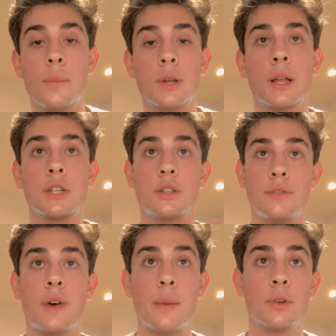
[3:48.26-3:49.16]
collection of
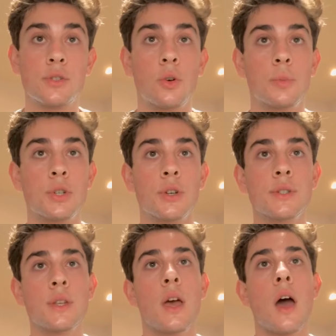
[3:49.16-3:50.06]
fiber
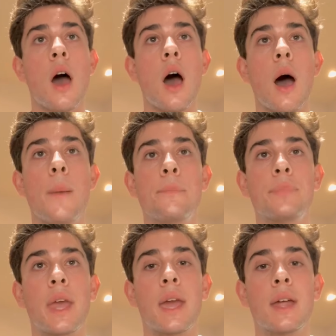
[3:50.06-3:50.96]
sculptures,
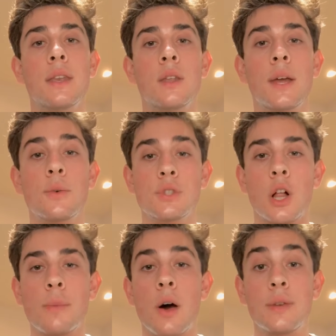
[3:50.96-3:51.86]
and it was
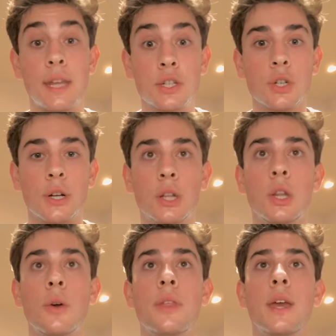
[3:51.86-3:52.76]
all about nature and
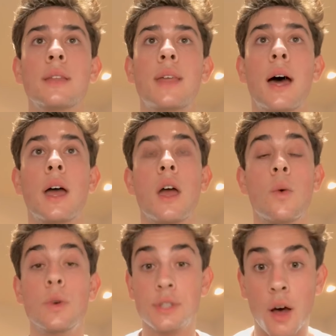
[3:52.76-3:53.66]
clothing that
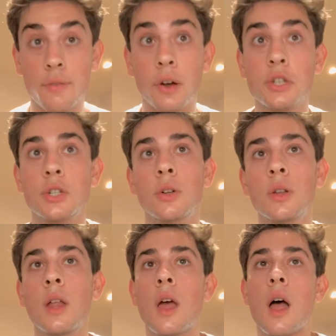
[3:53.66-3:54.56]
was not
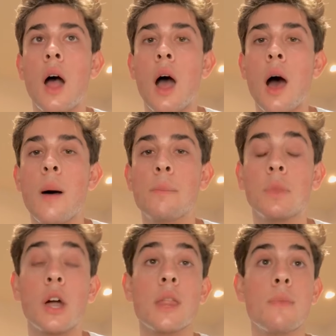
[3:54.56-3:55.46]
functional. A
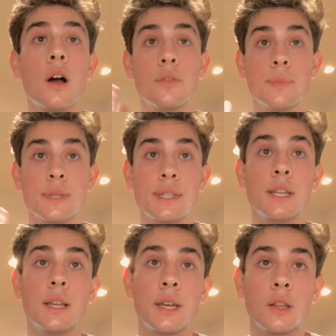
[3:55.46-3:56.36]
lot of them hung from the
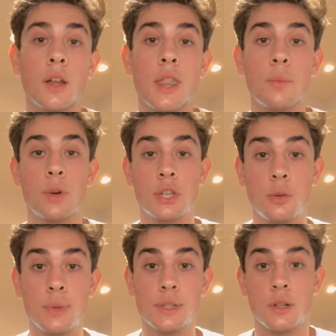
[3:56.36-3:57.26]
ceiling. A lot of them were
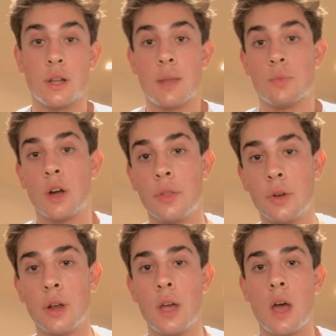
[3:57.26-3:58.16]
humans. A lot of them were
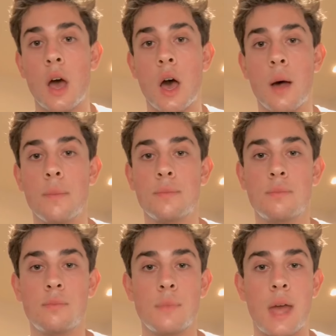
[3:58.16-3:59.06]
other
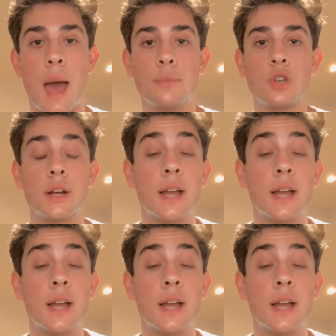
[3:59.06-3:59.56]
abstract